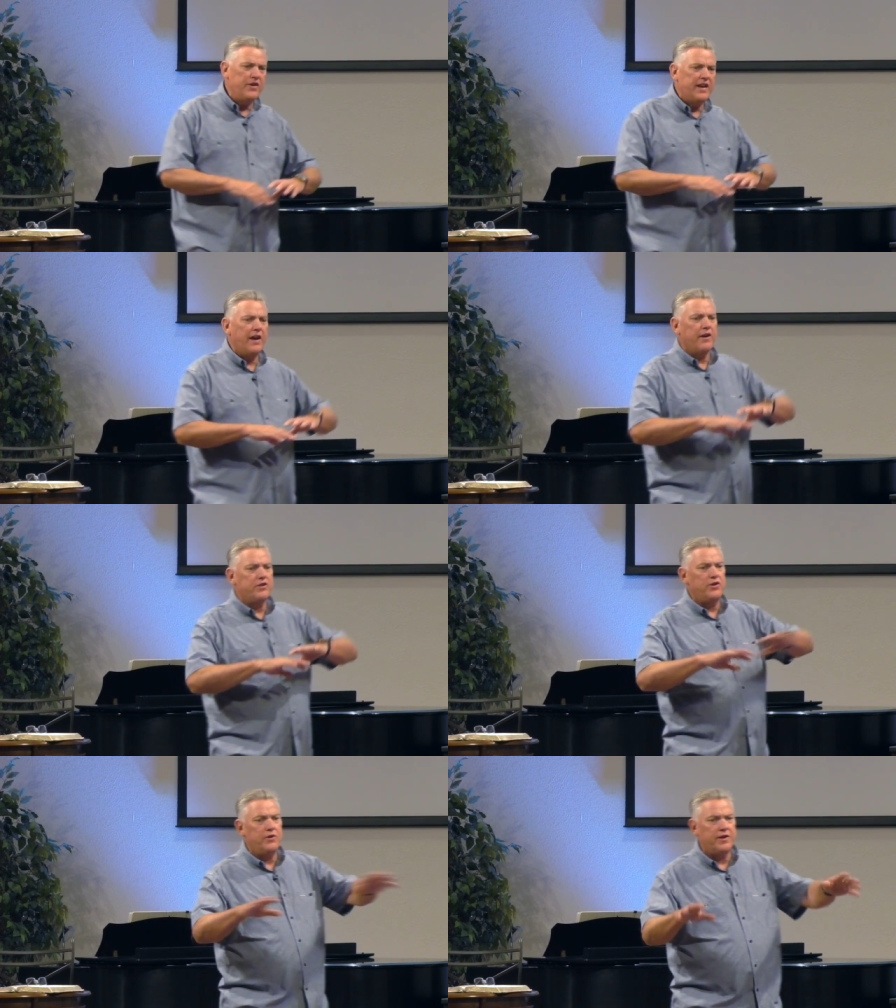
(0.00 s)
can carry a
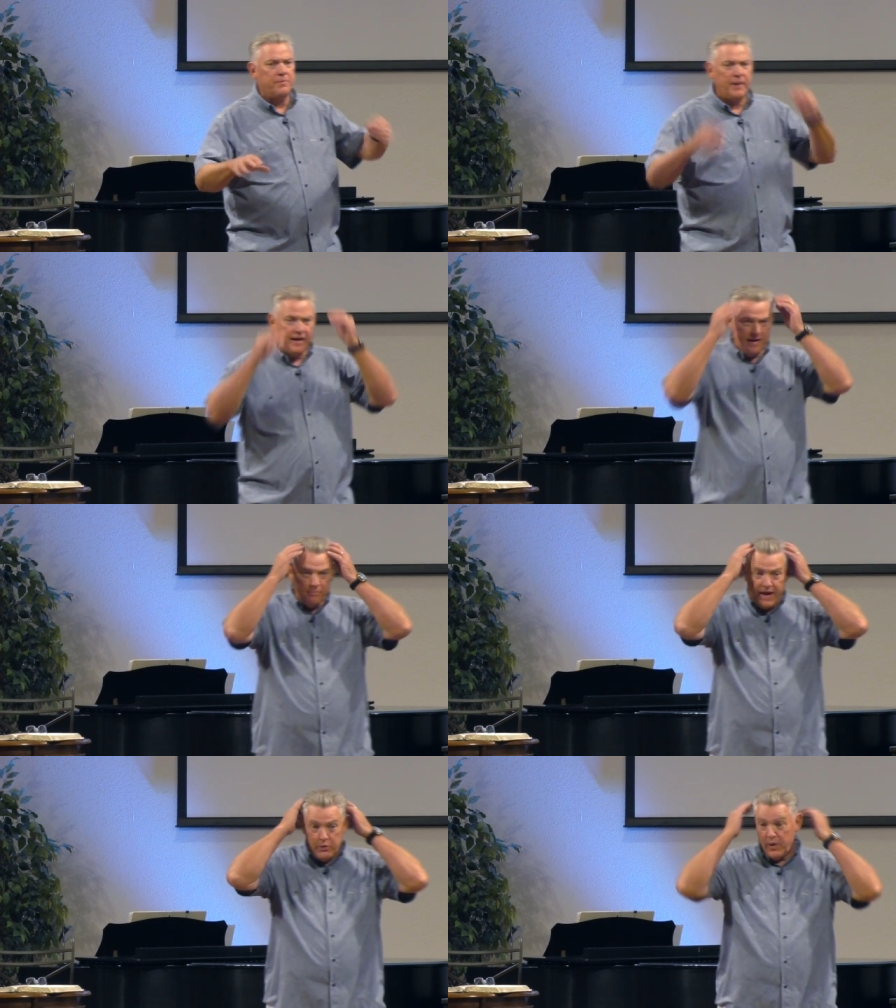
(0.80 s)
tune in a bucket.
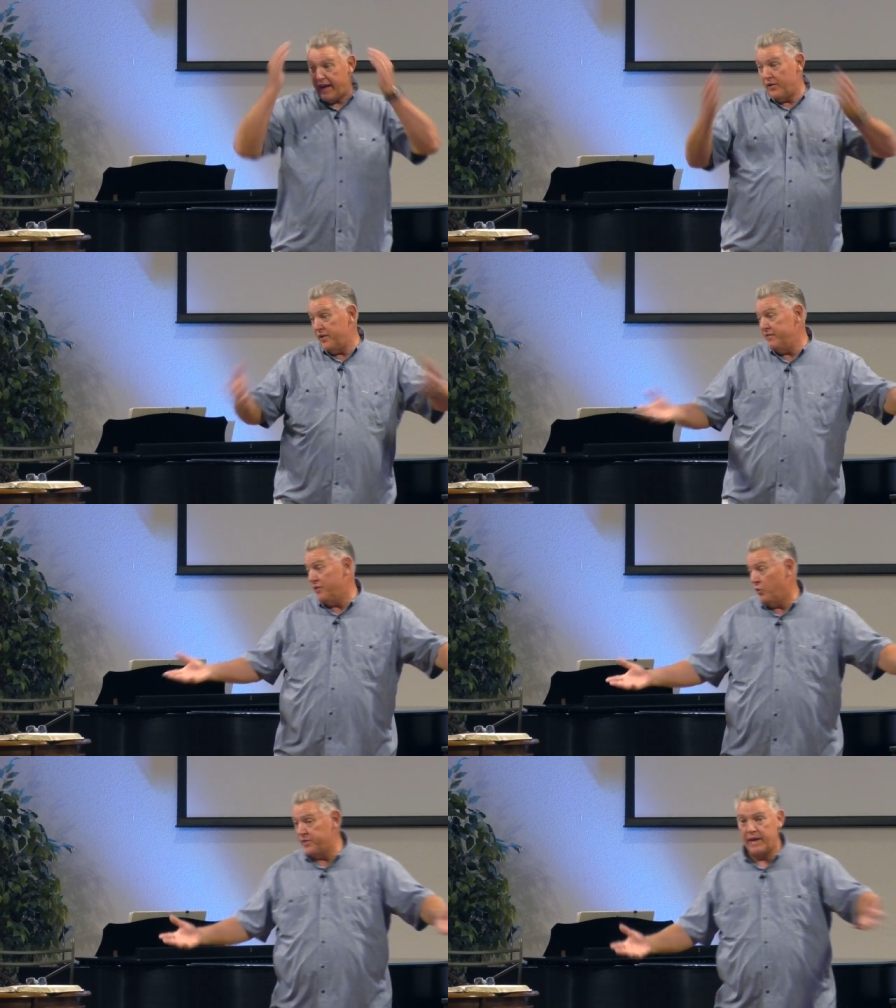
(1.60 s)
And by the way, I don't even
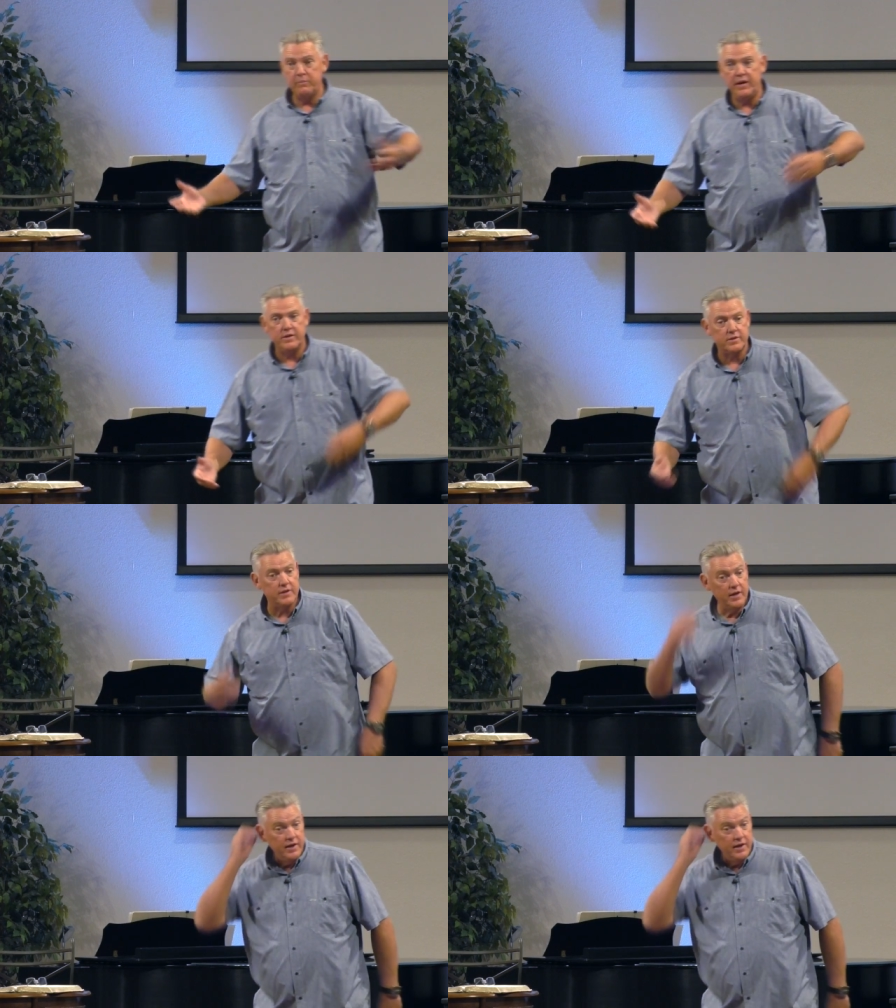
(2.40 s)
know what that means